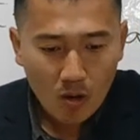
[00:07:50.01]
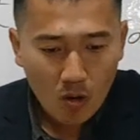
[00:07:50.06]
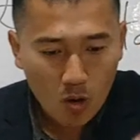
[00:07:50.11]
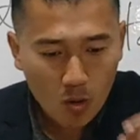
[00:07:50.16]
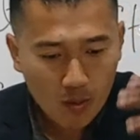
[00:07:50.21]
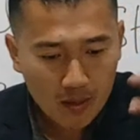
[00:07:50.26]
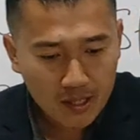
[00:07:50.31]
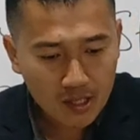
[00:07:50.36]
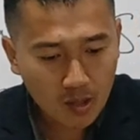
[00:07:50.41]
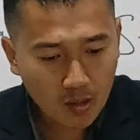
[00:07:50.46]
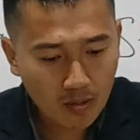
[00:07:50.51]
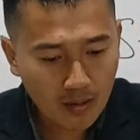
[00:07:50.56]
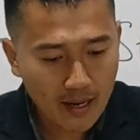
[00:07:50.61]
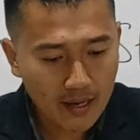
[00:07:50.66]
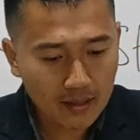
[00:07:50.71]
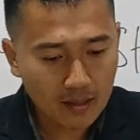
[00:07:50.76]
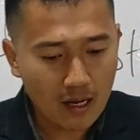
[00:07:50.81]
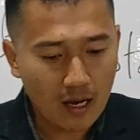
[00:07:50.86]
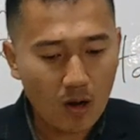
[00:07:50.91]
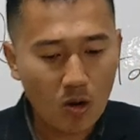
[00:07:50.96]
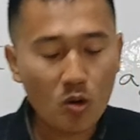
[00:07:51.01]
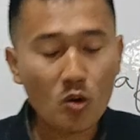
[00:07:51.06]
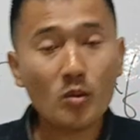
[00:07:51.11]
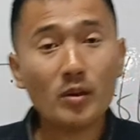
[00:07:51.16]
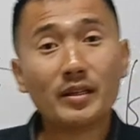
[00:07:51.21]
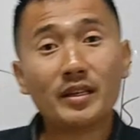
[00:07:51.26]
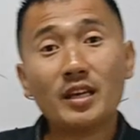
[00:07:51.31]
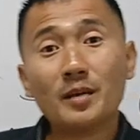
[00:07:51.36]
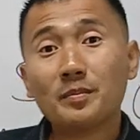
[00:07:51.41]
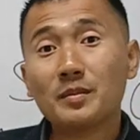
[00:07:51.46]
Who will circulate? Who
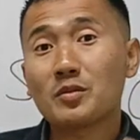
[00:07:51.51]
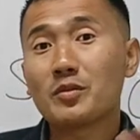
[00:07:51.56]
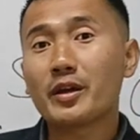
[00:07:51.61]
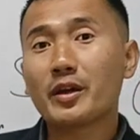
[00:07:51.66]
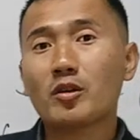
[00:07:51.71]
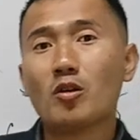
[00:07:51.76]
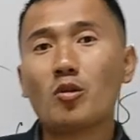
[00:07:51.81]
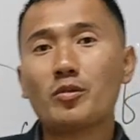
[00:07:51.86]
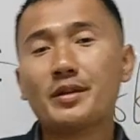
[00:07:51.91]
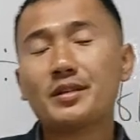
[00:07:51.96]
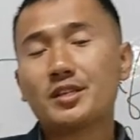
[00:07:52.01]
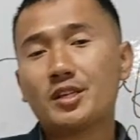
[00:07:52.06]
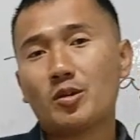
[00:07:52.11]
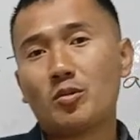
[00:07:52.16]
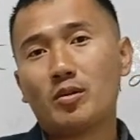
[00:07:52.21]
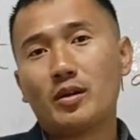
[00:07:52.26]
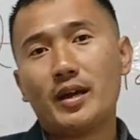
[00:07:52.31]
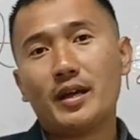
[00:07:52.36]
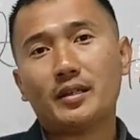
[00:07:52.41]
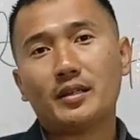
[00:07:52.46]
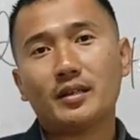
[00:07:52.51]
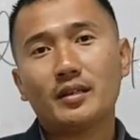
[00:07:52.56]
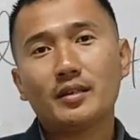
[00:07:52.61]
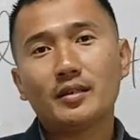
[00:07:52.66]
will keep the record and circulate?